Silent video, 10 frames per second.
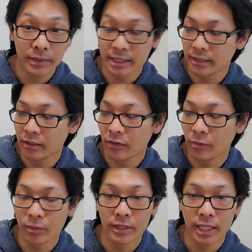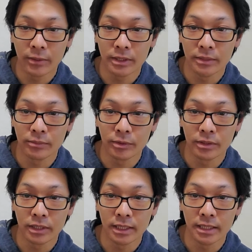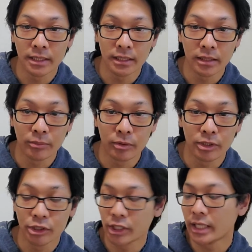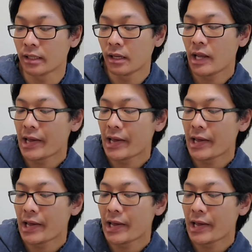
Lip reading: This is another one that was in Bruce Lee's protein shake.